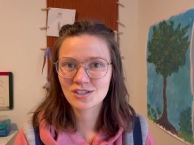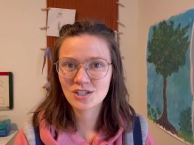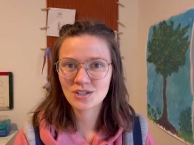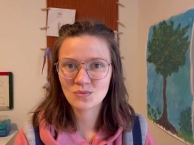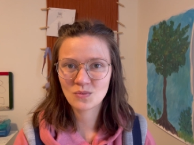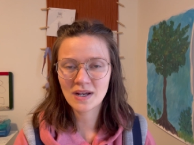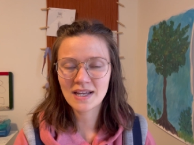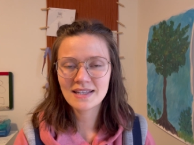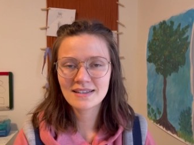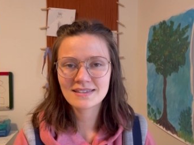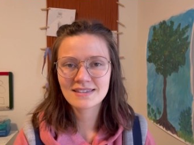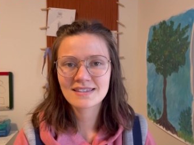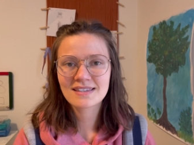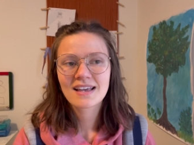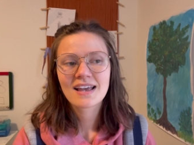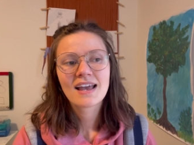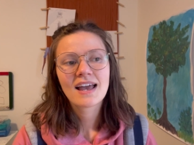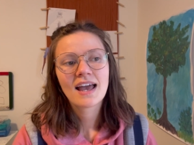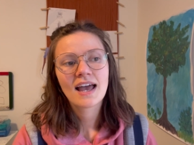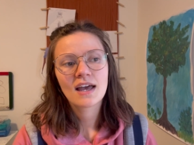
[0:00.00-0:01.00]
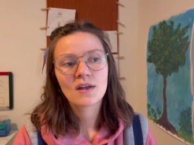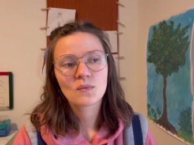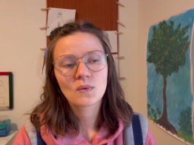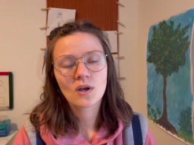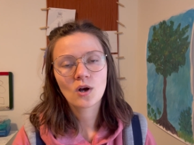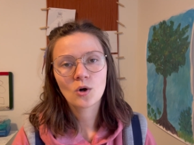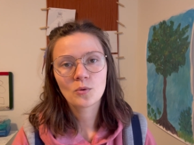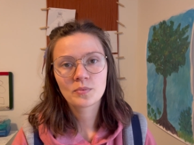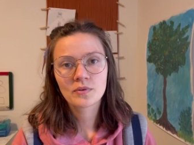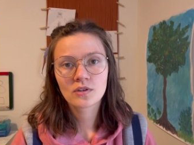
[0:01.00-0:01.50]
waits, and we
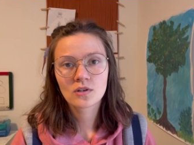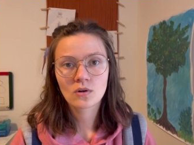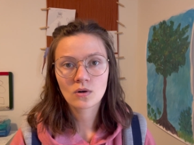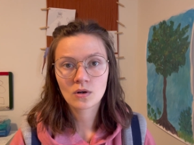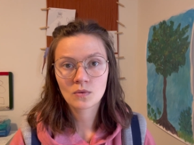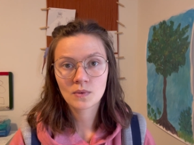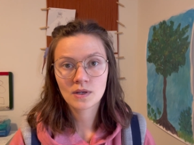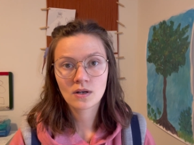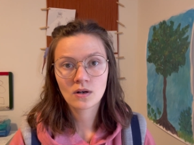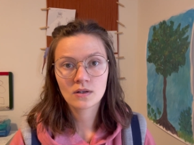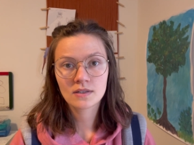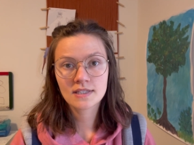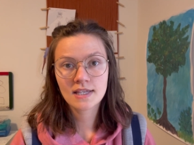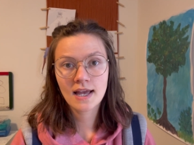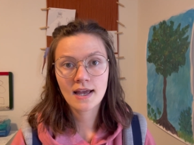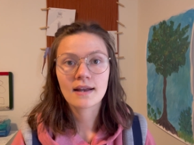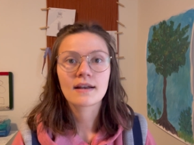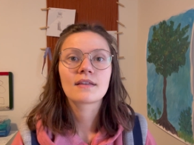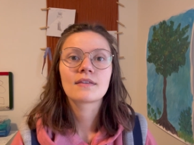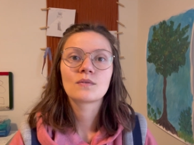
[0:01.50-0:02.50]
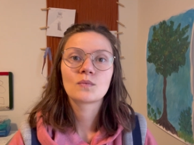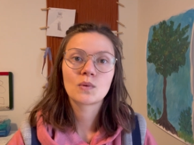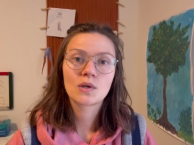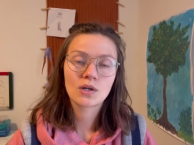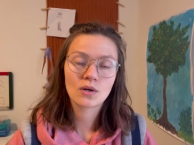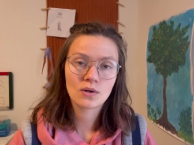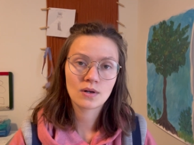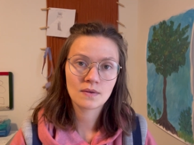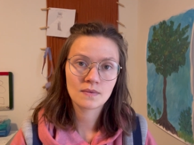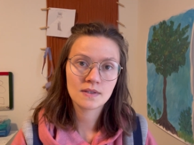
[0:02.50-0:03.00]
open the door and we go outside. We
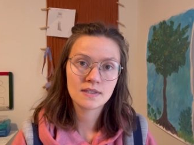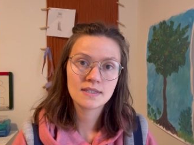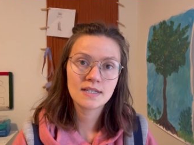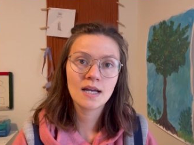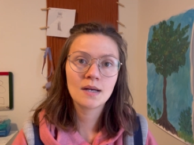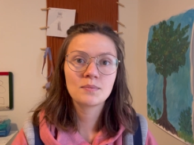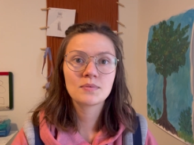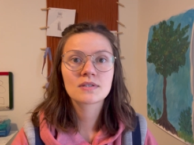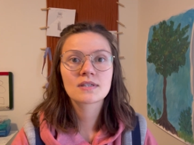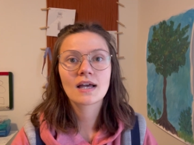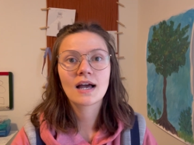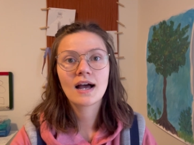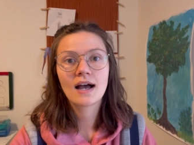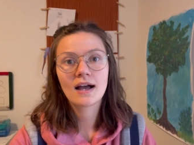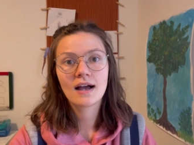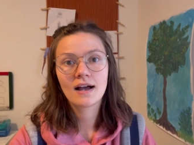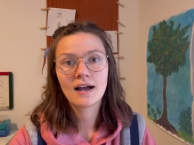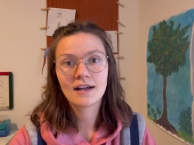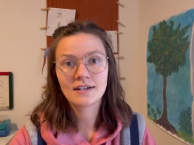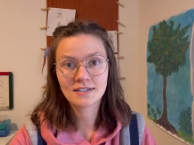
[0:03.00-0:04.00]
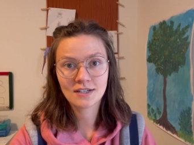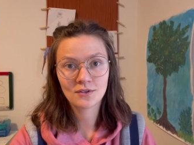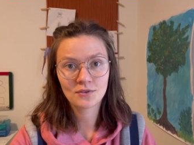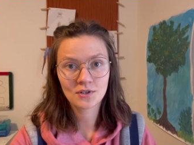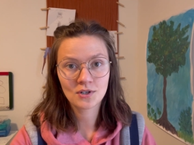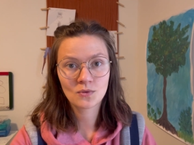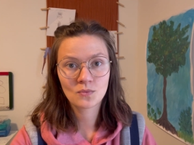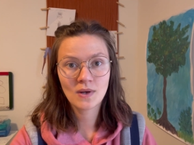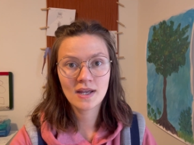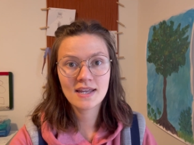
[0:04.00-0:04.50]
go down the steps. I tell her
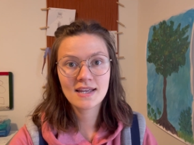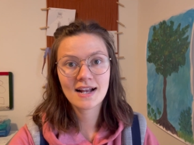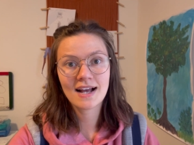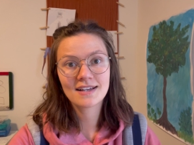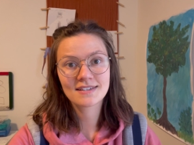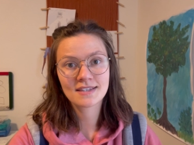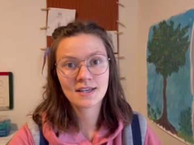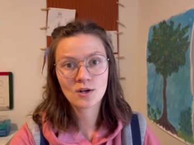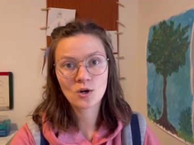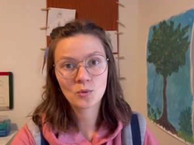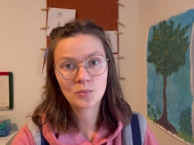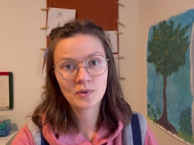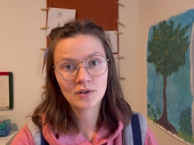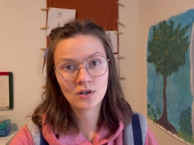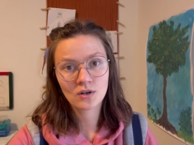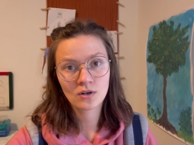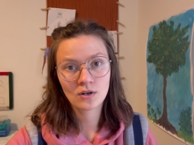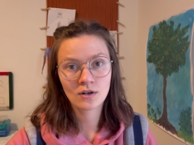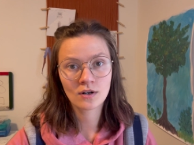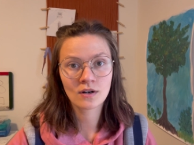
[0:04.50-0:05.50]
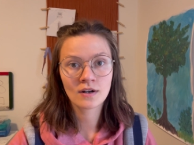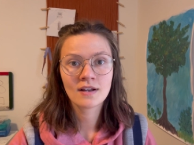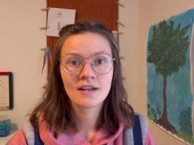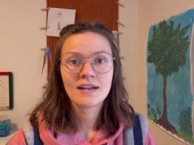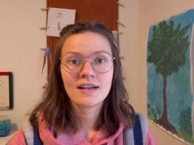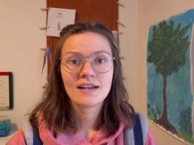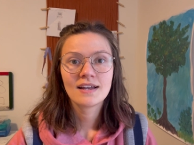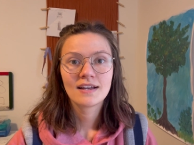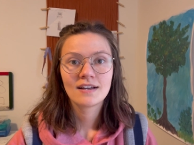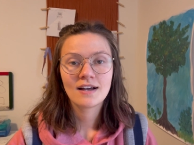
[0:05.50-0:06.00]
to wait as I open her
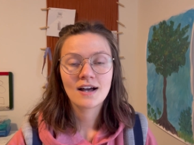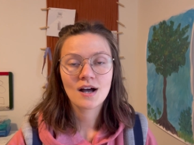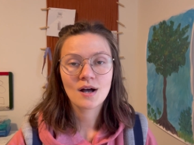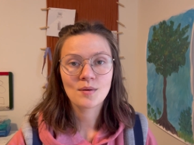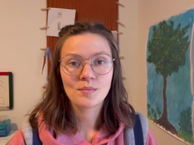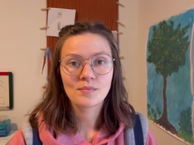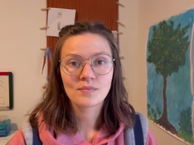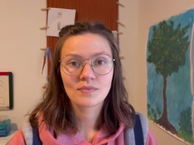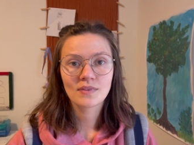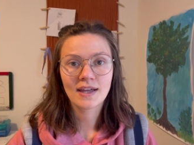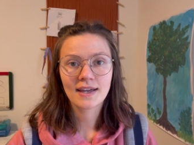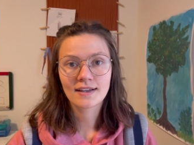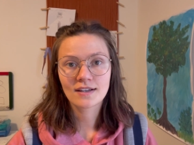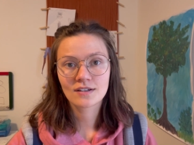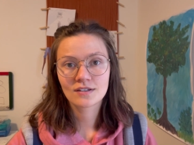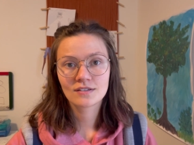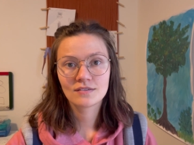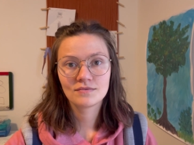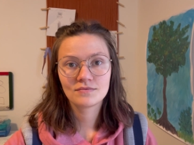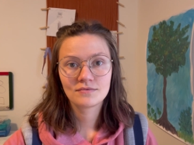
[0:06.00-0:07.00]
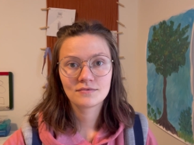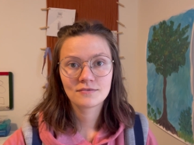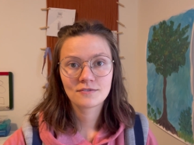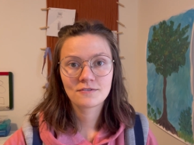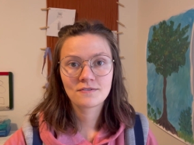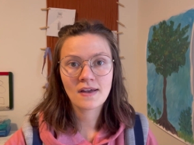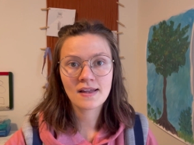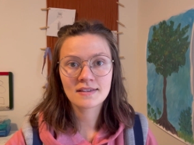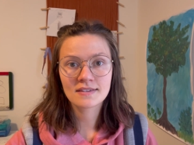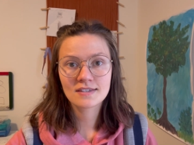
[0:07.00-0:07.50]

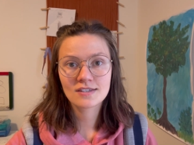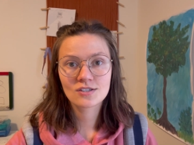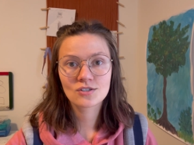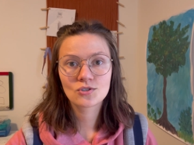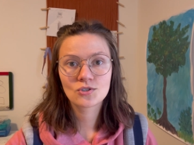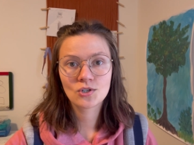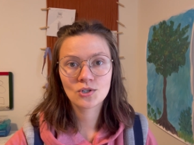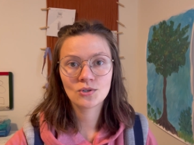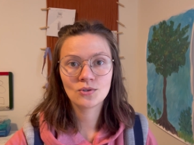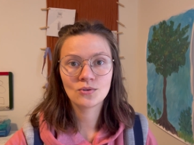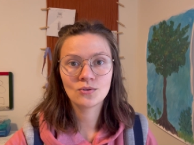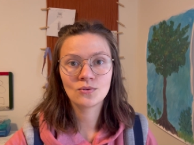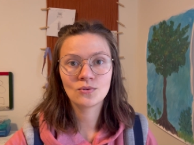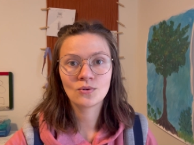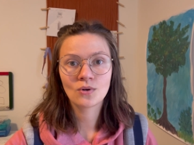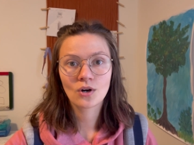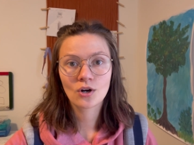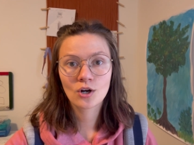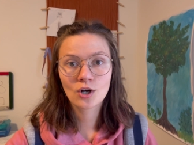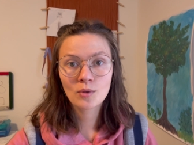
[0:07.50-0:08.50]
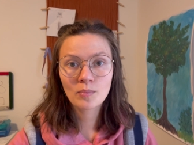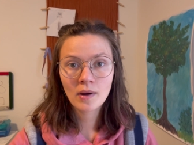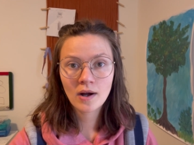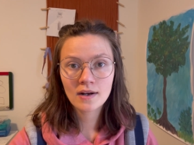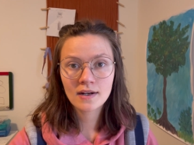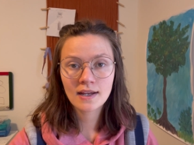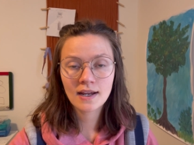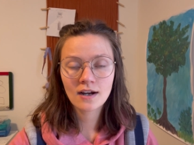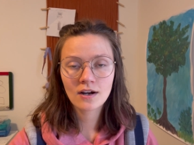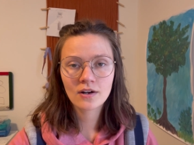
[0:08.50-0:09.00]
fence to her
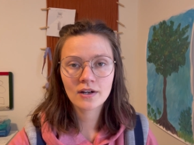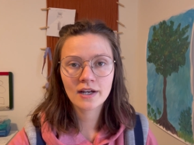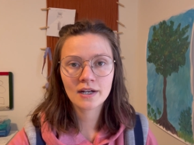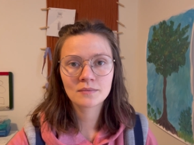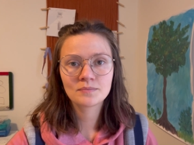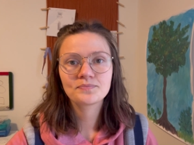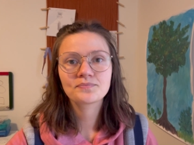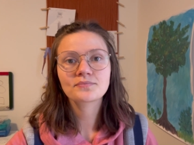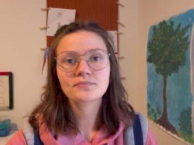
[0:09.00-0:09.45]
potty area.